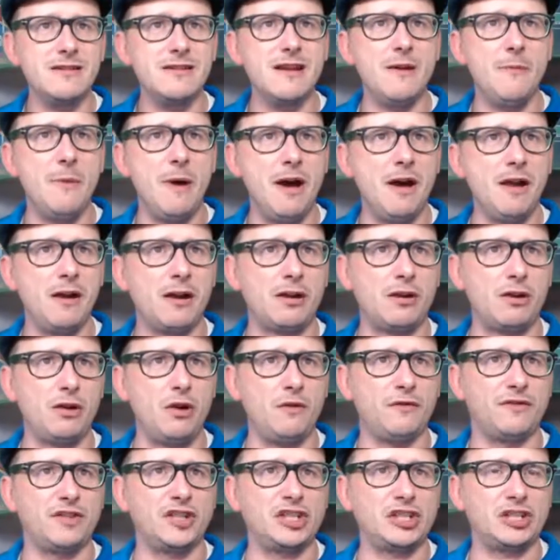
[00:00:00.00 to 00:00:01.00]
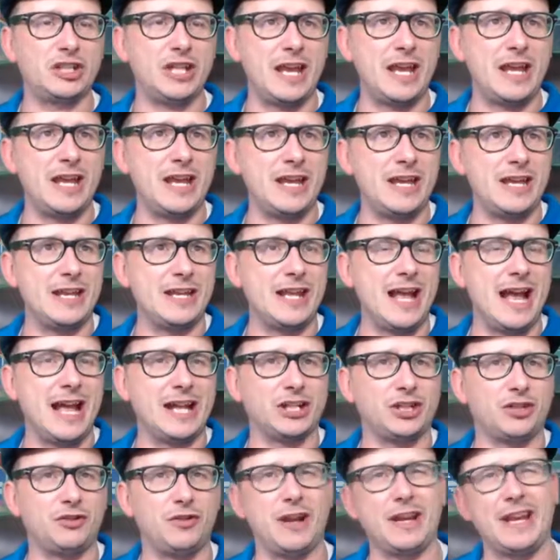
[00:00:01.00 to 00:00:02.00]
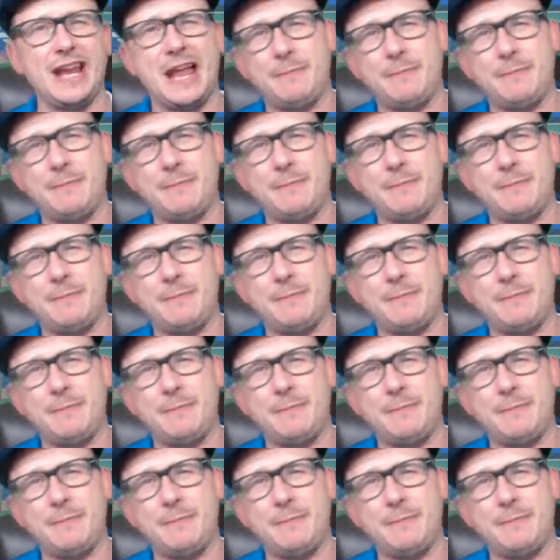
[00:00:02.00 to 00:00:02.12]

Nowarowski. That's right.